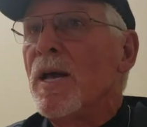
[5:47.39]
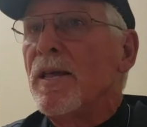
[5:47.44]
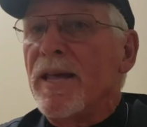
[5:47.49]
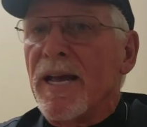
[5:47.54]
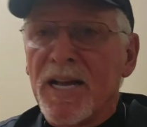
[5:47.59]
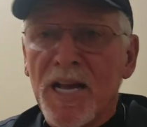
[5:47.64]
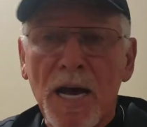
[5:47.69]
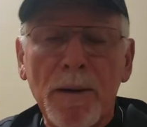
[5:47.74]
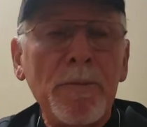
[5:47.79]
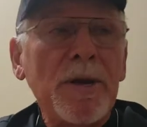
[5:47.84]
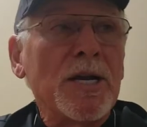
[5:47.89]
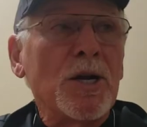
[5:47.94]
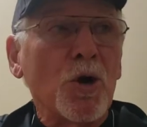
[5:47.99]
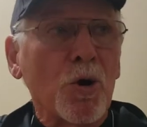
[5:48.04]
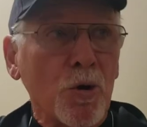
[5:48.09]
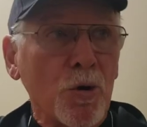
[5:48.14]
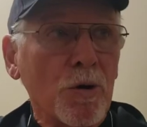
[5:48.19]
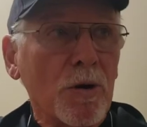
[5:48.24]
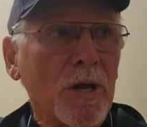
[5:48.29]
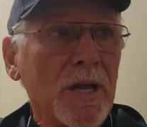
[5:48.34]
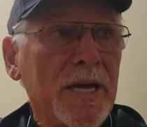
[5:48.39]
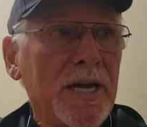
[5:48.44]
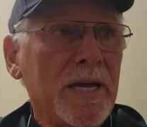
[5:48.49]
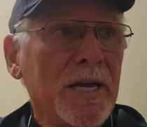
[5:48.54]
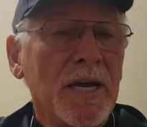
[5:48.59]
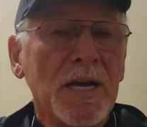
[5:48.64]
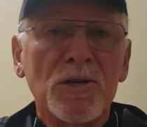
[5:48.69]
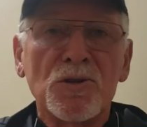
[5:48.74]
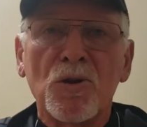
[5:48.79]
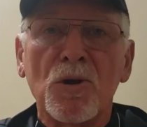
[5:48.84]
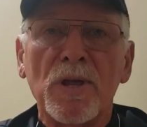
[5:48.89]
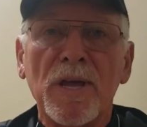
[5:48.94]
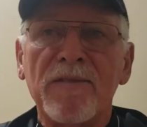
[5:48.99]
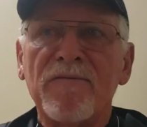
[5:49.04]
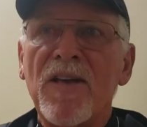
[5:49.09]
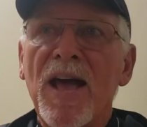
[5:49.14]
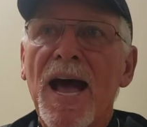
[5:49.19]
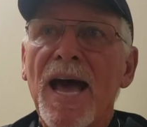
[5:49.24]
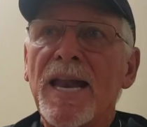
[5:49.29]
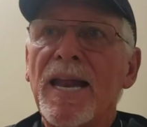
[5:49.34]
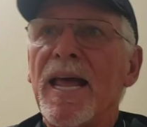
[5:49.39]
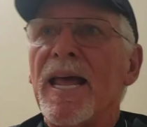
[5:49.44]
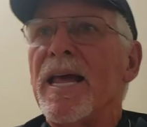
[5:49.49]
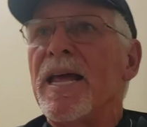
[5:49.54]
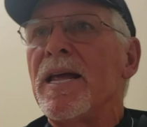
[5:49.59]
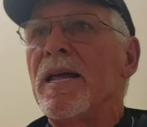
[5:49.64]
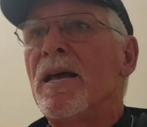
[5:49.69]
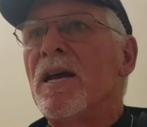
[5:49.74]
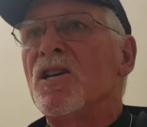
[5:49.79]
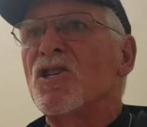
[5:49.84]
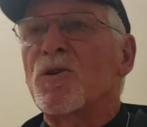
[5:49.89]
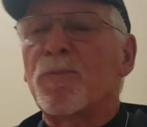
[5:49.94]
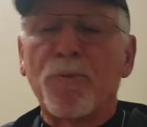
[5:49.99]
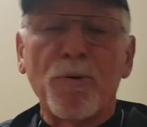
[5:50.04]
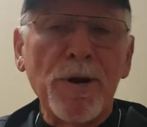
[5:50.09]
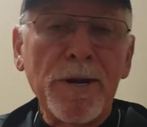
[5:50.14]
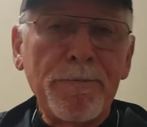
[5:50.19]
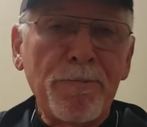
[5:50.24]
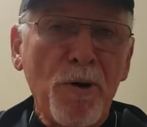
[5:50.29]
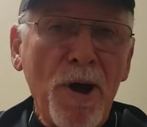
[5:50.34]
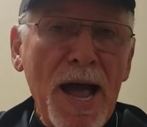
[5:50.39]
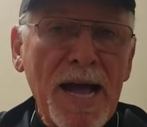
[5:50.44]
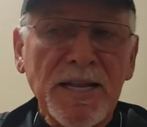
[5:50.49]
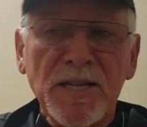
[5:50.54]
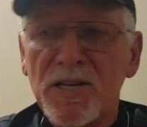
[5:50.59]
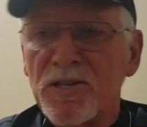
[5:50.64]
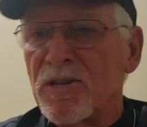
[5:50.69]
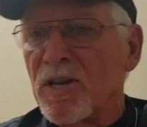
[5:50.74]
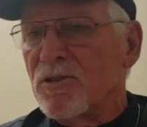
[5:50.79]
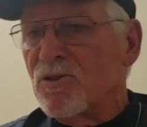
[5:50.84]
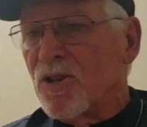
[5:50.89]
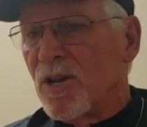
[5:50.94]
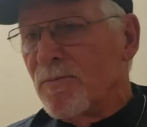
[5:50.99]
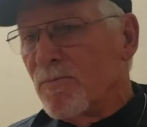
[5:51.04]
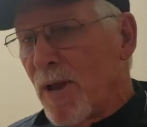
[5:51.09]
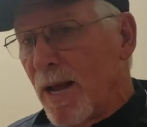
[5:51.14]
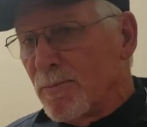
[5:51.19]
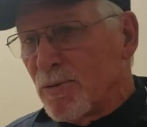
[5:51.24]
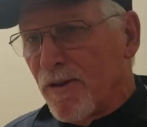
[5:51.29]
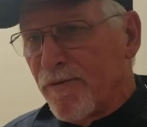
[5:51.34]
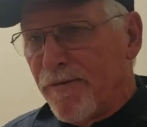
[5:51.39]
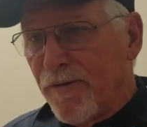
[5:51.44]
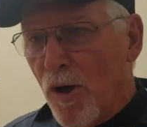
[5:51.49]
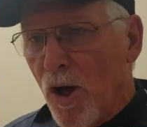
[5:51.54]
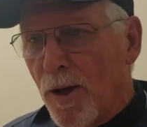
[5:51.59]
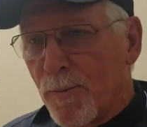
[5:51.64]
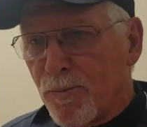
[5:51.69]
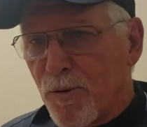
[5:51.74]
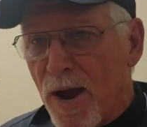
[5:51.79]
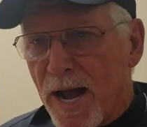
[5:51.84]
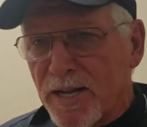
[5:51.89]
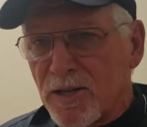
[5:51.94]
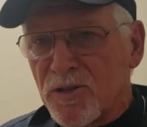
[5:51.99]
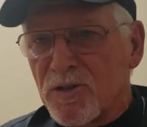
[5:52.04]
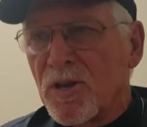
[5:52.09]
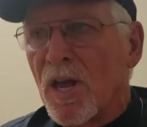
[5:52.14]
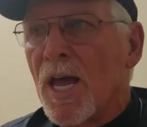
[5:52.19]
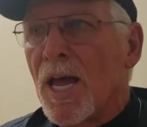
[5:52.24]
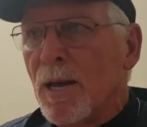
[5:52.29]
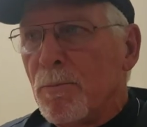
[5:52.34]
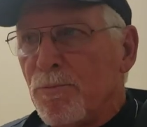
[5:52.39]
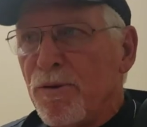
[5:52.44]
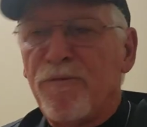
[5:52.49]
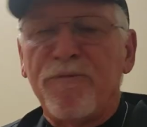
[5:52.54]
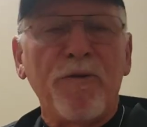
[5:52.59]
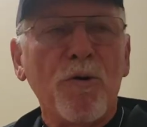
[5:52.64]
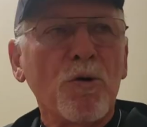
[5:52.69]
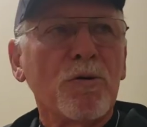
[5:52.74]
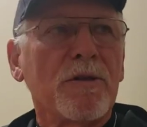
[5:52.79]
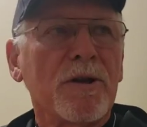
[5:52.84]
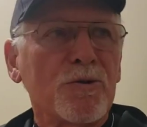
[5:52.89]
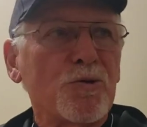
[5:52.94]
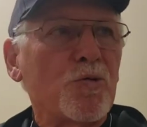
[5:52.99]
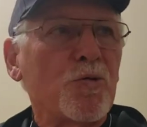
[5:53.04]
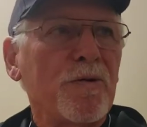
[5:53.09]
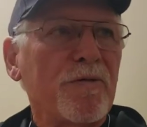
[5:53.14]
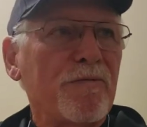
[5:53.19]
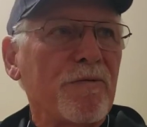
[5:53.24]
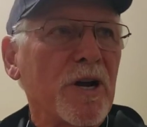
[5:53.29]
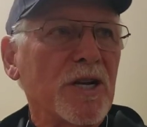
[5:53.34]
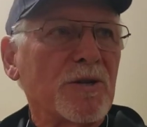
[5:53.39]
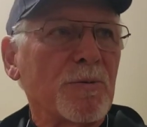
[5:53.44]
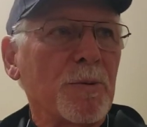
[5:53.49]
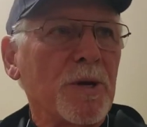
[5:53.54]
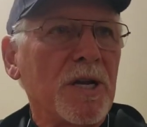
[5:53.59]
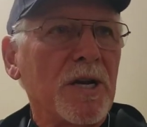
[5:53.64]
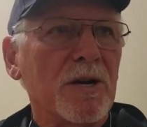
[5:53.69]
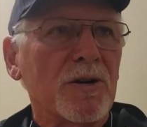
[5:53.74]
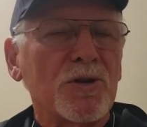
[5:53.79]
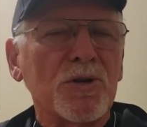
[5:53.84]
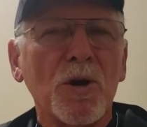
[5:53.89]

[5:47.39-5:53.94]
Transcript: They come in early, so they've got a spring practice and sometimes a fall practice before their true freshman year.